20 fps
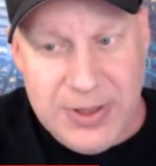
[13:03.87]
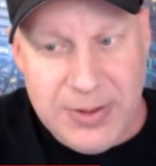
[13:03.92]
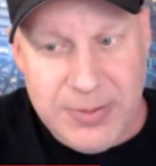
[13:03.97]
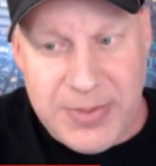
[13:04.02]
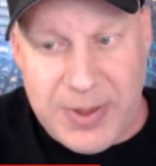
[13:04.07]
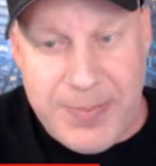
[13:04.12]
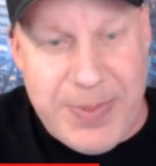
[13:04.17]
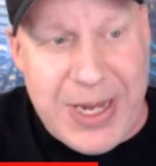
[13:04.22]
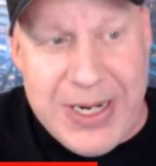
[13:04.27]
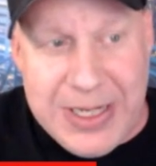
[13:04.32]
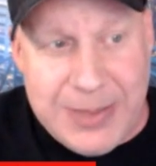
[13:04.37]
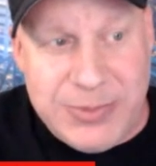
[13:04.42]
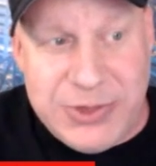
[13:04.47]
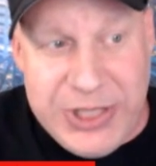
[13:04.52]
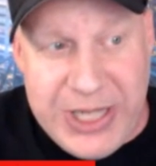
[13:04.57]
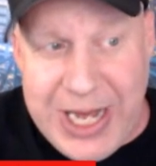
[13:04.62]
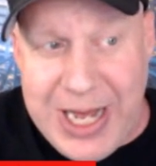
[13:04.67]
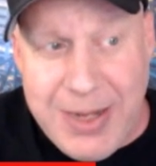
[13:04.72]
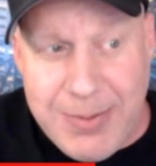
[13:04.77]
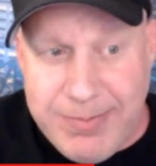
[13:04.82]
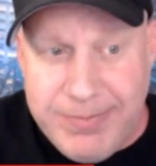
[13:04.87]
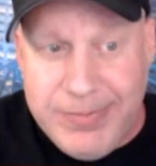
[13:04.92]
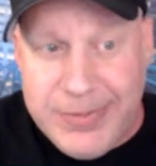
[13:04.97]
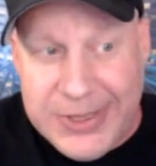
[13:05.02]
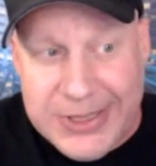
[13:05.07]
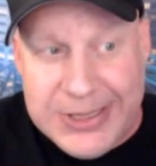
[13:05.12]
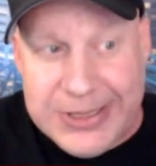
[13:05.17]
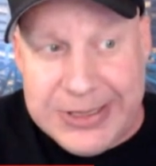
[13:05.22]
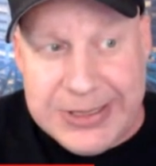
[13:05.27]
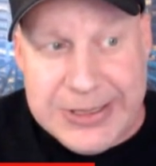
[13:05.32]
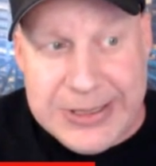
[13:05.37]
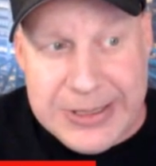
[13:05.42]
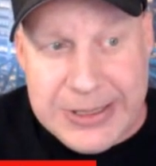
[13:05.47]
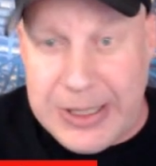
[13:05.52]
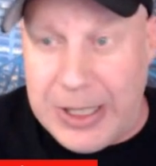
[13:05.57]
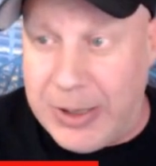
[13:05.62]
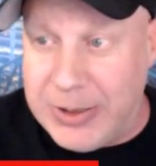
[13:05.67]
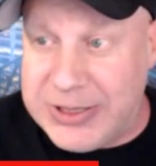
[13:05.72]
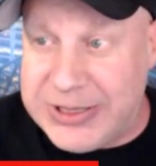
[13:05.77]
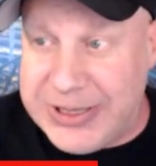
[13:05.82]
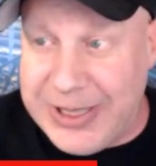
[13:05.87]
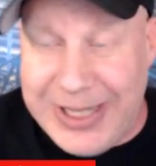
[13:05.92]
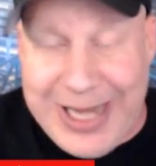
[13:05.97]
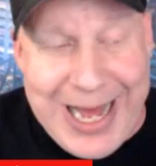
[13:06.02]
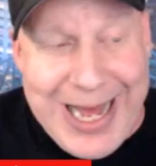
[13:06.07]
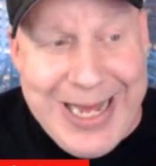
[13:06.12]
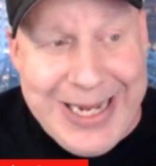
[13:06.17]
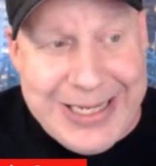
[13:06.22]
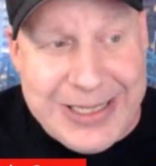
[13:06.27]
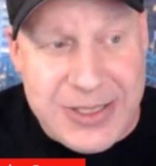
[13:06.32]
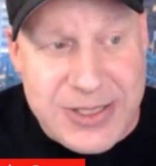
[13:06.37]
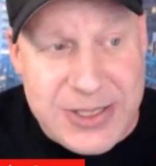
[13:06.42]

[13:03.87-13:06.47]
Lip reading: But BetMGM, is still hanging